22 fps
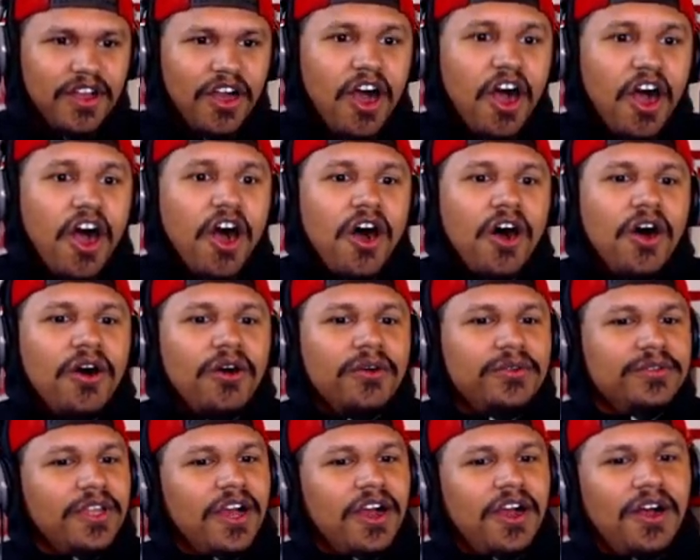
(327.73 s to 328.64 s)

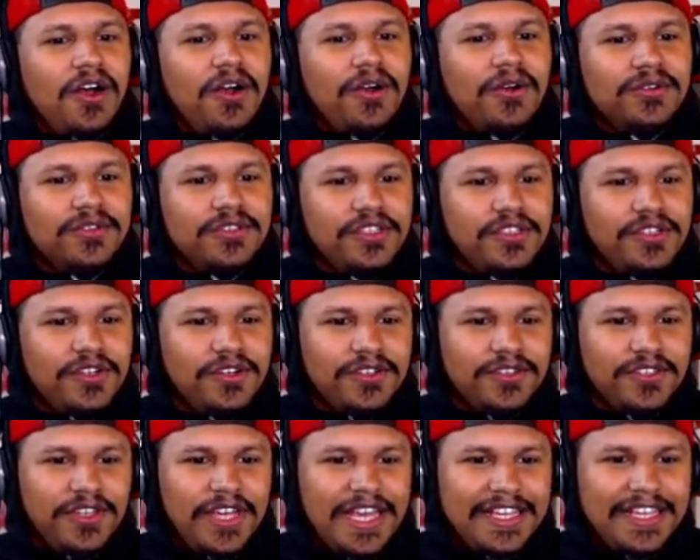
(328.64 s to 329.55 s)
Oh no, you
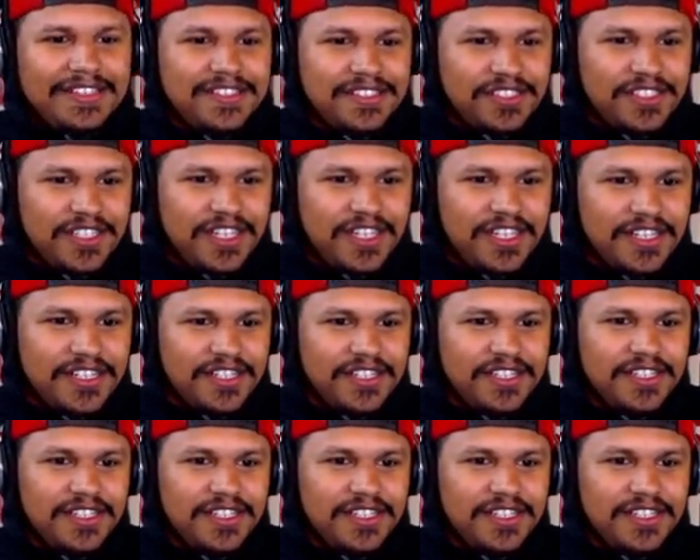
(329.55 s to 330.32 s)
know you hate to say it.